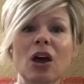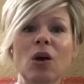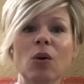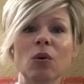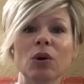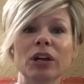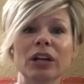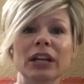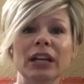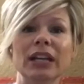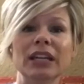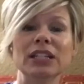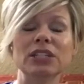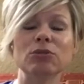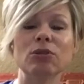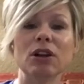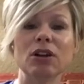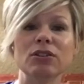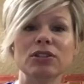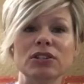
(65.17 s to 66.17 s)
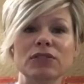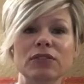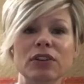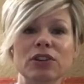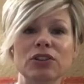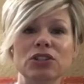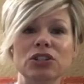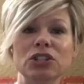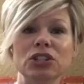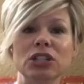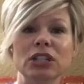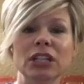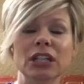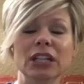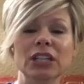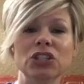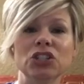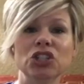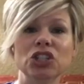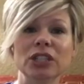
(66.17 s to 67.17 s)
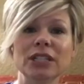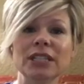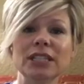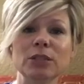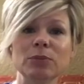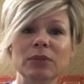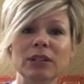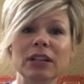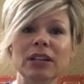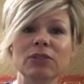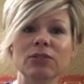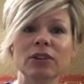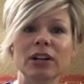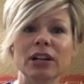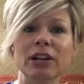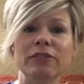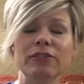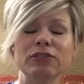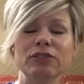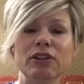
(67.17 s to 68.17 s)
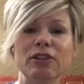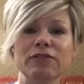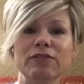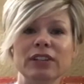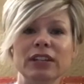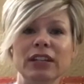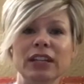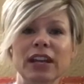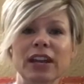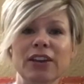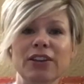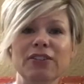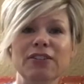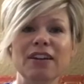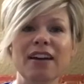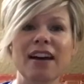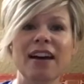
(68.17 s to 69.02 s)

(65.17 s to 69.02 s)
We're going to get to our devotion in just a bit, right after our video.